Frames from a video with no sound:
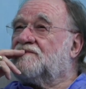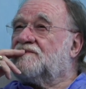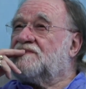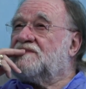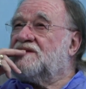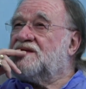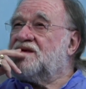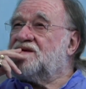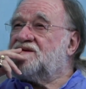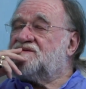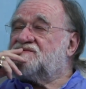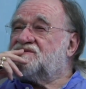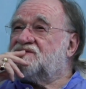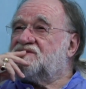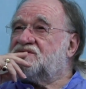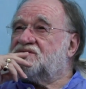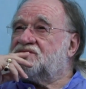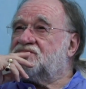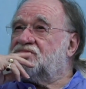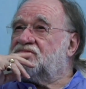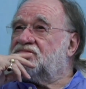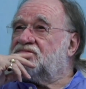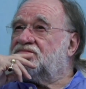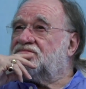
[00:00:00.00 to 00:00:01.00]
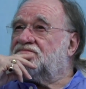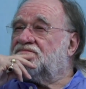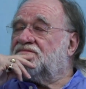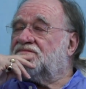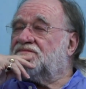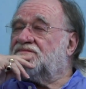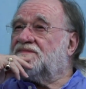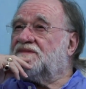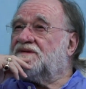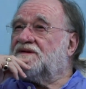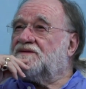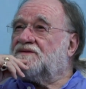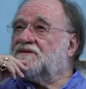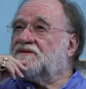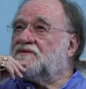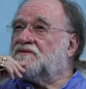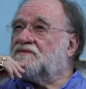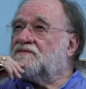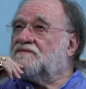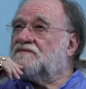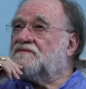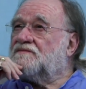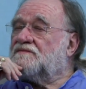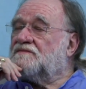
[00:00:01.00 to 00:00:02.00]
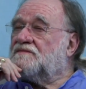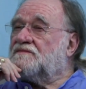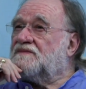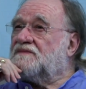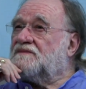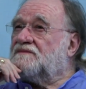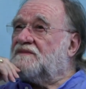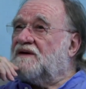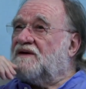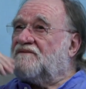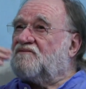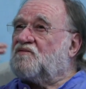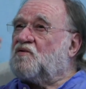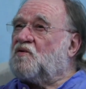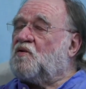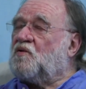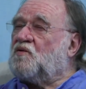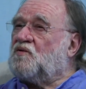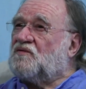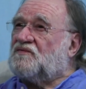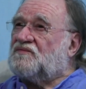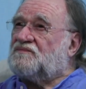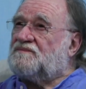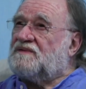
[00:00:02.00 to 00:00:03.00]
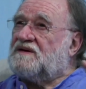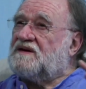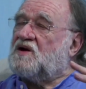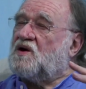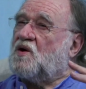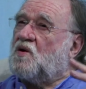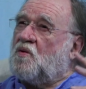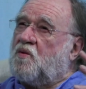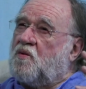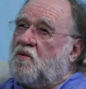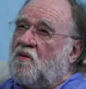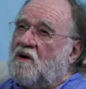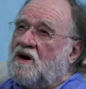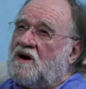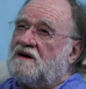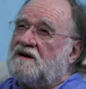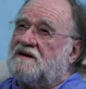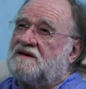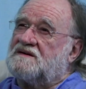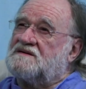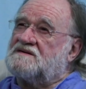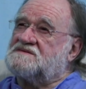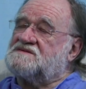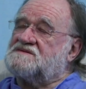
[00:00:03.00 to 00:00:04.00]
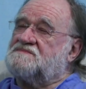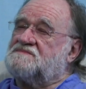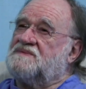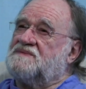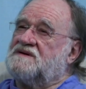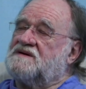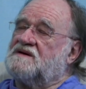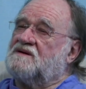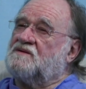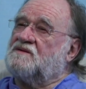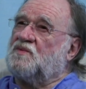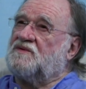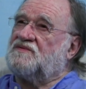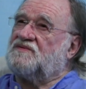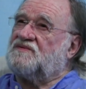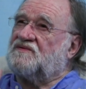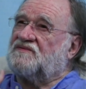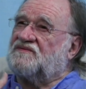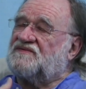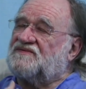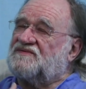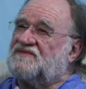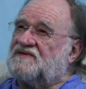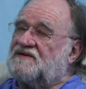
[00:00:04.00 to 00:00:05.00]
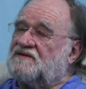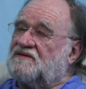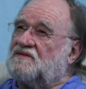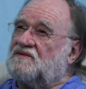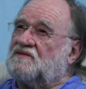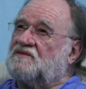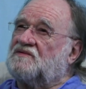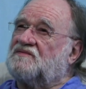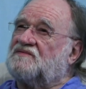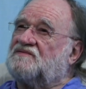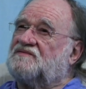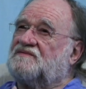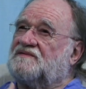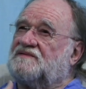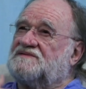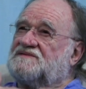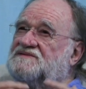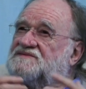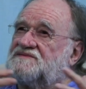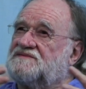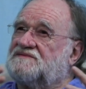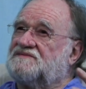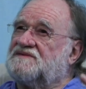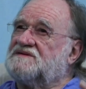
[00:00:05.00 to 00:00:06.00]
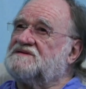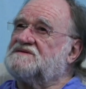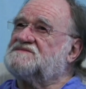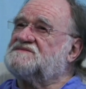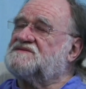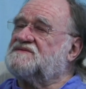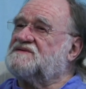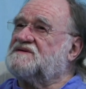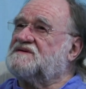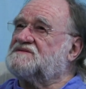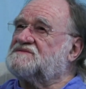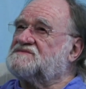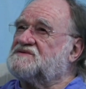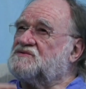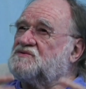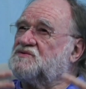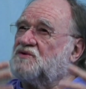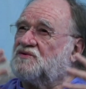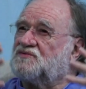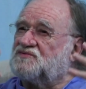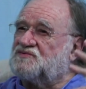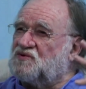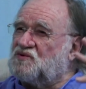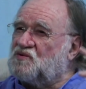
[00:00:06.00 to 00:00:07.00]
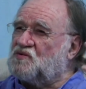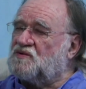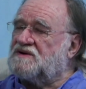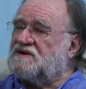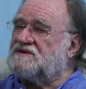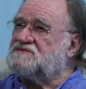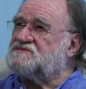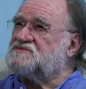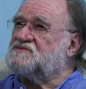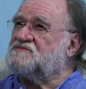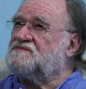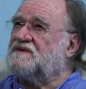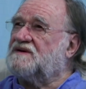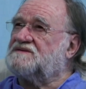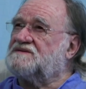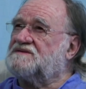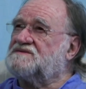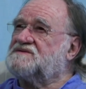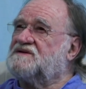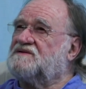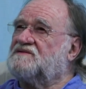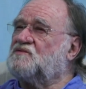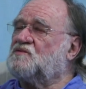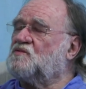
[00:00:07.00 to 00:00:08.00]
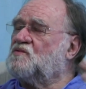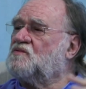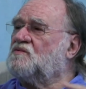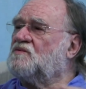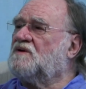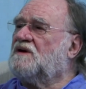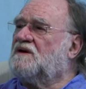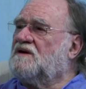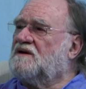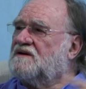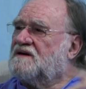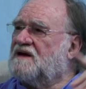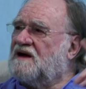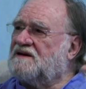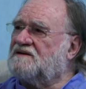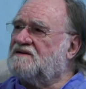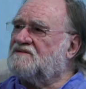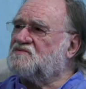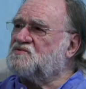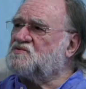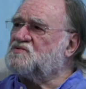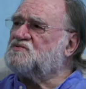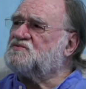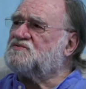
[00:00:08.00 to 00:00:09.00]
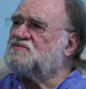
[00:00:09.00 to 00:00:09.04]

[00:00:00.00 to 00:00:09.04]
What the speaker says: is that, you know, of course, being quiet, being with yourself, and these things are not talking too much. They're all kind of good